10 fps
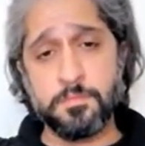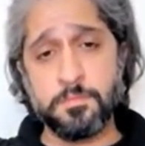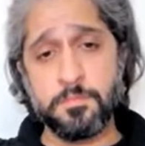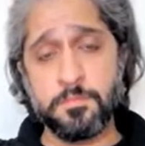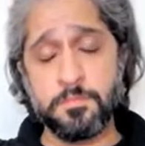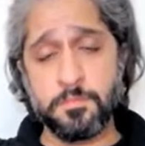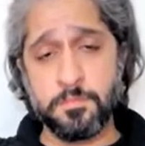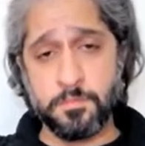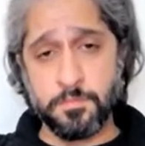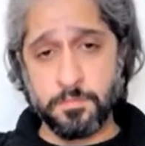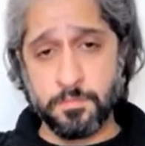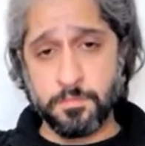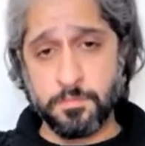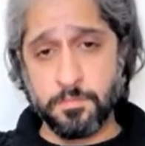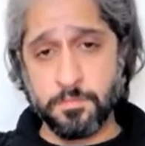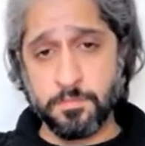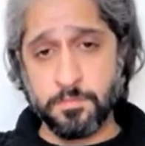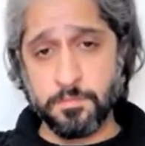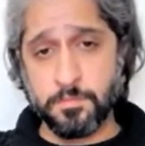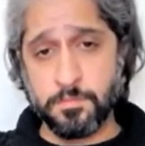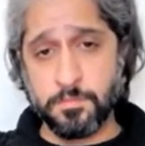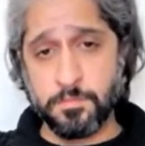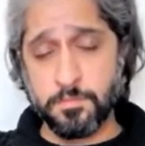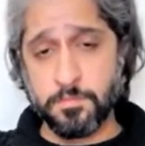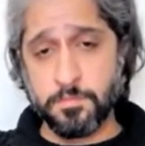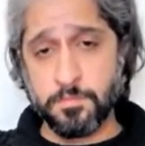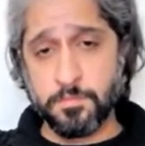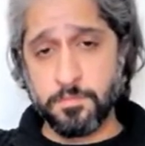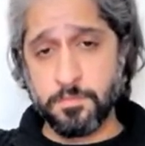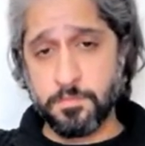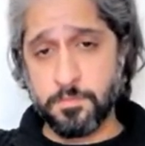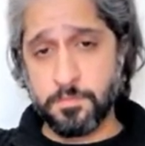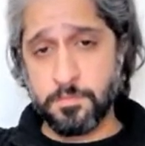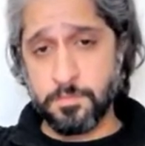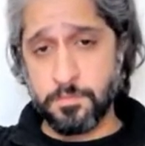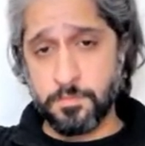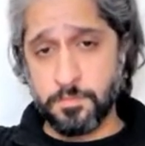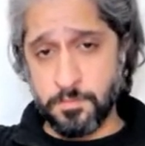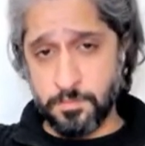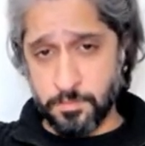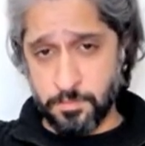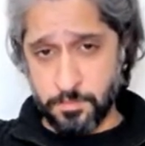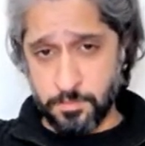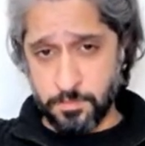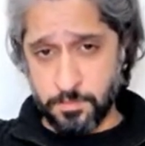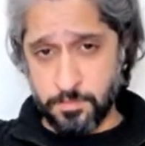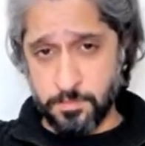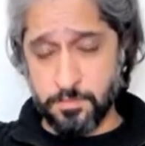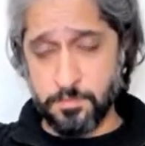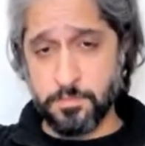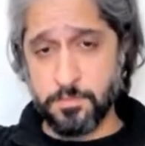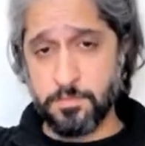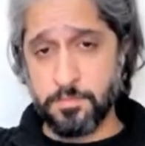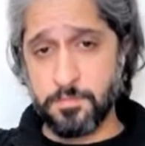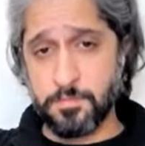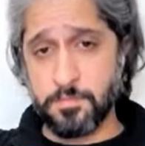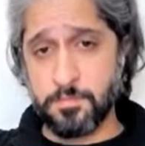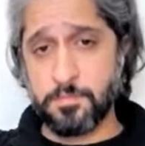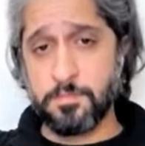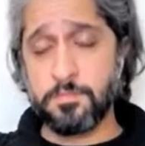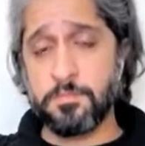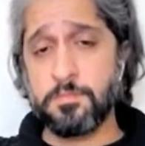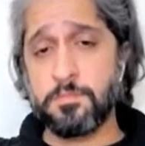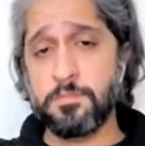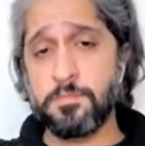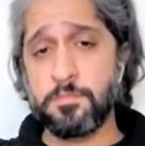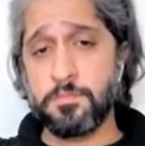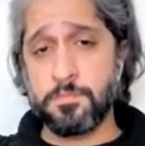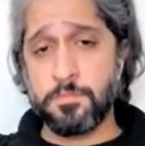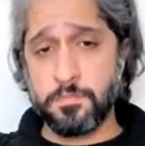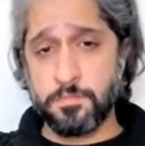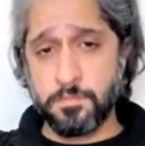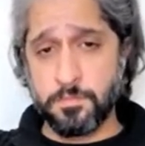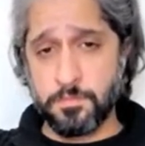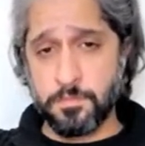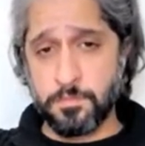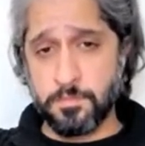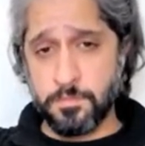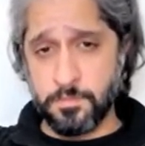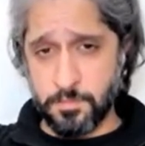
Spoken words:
The person shown says nothing.